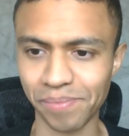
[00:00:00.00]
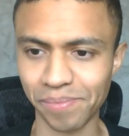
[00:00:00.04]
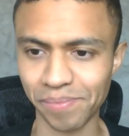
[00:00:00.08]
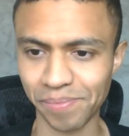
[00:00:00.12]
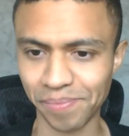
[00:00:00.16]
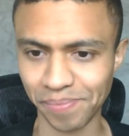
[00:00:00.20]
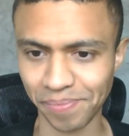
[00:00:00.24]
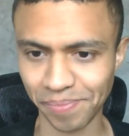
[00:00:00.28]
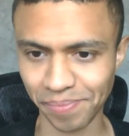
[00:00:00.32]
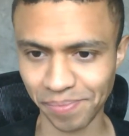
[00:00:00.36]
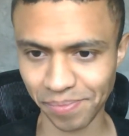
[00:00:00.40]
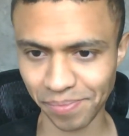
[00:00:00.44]

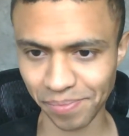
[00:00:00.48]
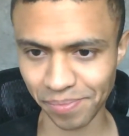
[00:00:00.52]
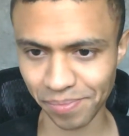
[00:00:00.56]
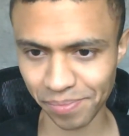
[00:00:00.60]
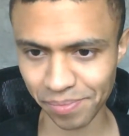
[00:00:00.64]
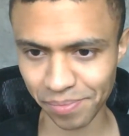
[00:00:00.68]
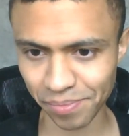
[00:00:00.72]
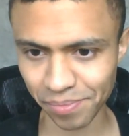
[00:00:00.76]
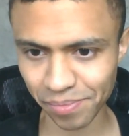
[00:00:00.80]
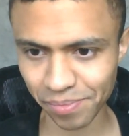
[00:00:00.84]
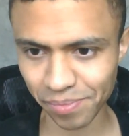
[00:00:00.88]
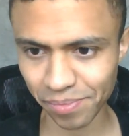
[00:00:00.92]

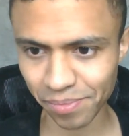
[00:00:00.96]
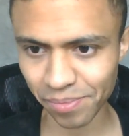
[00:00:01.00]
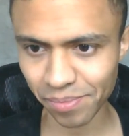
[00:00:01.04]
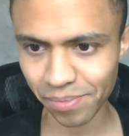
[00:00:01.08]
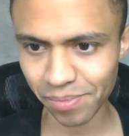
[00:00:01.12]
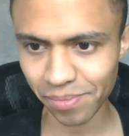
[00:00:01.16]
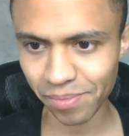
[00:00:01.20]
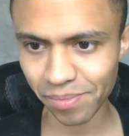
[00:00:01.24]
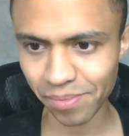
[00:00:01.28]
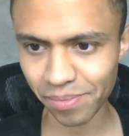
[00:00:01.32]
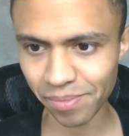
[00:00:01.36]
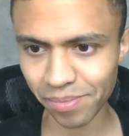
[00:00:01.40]

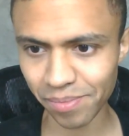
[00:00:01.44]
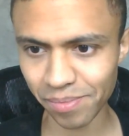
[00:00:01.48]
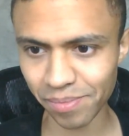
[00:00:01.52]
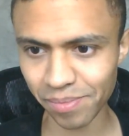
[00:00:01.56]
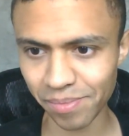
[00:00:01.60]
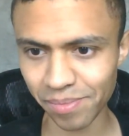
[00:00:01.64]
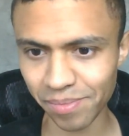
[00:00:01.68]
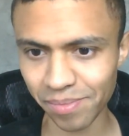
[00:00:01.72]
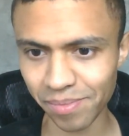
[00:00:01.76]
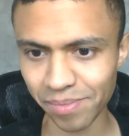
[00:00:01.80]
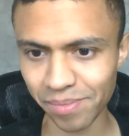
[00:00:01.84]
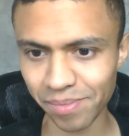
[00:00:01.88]

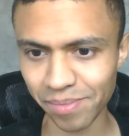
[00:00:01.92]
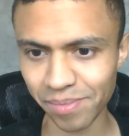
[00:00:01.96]
Nothing is said.